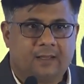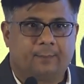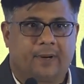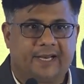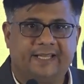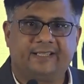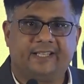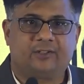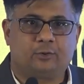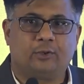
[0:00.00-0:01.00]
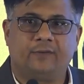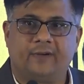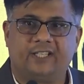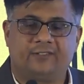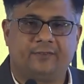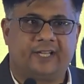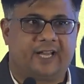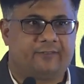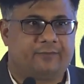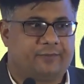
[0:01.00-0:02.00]
Barring these 2 events, we
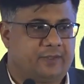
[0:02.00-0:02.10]
have